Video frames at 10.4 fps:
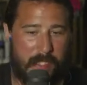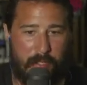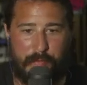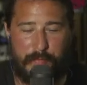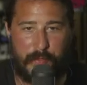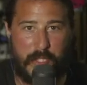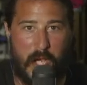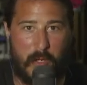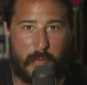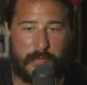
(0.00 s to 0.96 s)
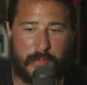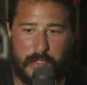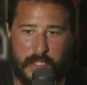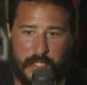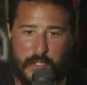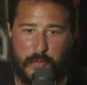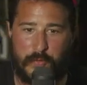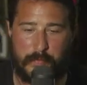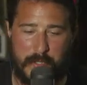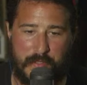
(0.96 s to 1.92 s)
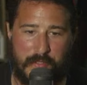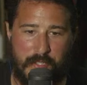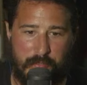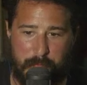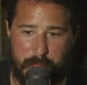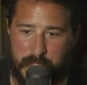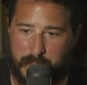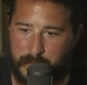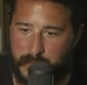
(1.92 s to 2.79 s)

a photographer in the news business, but